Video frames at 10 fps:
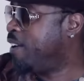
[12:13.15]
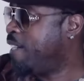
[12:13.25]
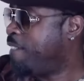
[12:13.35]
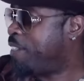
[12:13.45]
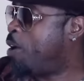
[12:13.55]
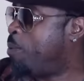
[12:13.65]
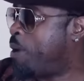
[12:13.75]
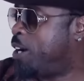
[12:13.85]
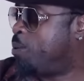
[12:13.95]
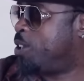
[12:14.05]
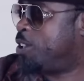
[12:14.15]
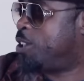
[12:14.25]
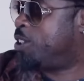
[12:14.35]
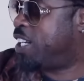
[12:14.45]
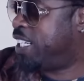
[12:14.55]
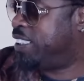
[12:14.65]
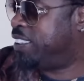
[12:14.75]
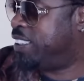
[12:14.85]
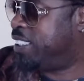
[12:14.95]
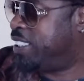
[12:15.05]
Right. Now everybody want to know the
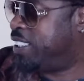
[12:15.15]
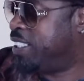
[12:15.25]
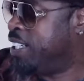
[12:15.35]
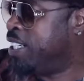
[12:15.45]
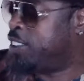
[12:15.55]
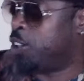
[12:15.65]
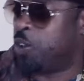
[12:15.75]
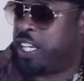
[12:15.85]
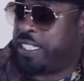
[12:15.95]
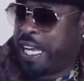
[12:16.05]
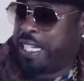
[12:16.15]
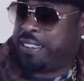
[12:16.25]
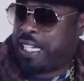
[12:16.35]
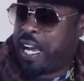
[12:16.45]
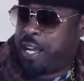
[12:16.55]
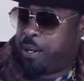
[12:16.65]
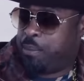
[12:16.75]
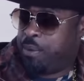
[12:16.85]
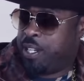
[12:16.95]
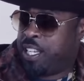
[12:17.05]
AGE. AGE. So at that
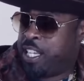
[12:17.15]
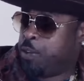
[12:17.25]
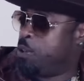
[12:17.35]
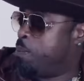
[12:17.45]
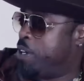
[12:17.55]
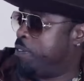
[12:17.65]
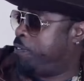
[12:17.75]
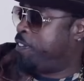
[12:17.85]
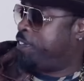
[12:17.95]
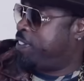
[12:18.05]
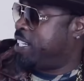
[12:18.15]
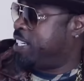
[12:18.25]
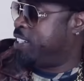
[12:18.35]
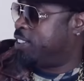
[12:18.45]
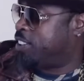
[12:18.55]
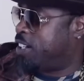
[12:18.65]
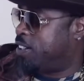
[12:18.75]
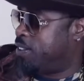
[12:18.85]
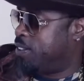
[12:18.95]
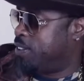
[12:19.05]
time, he would have been 15 years
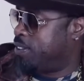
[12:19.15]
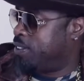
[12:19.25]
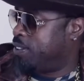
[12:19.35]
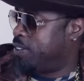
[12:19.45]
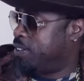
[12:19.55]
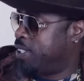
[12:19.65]
old. Right.